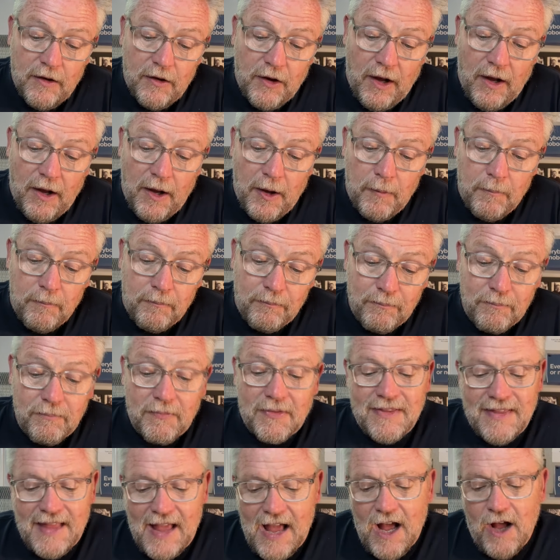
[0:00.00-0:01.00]
Um,
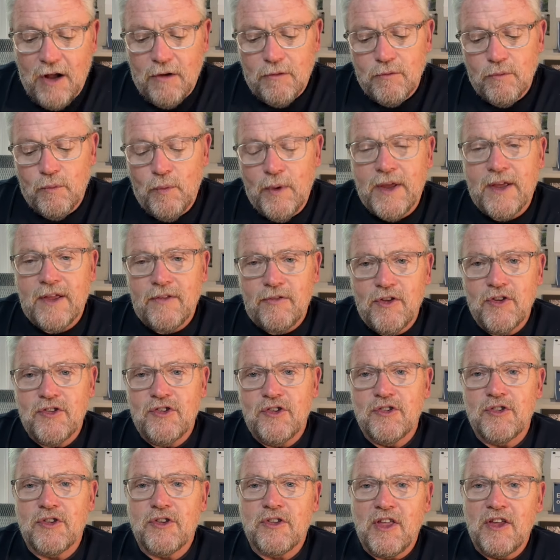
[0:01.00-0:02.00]
now, we can, this,
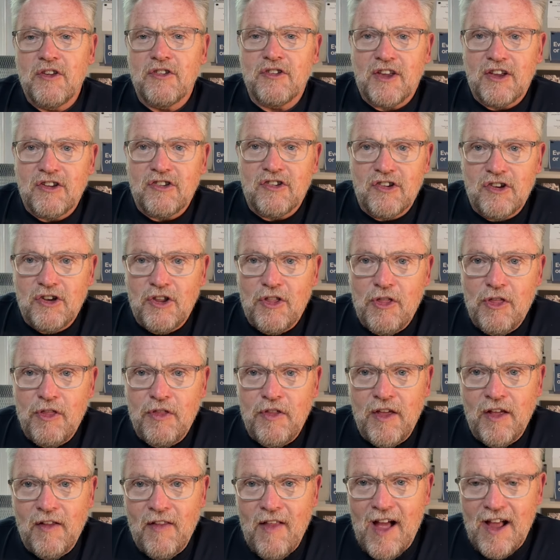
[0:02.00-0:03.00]
is, this gets into the
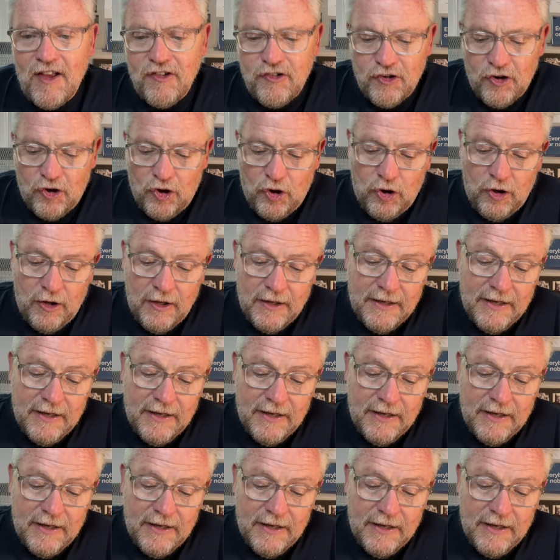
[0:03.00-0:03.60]
theological.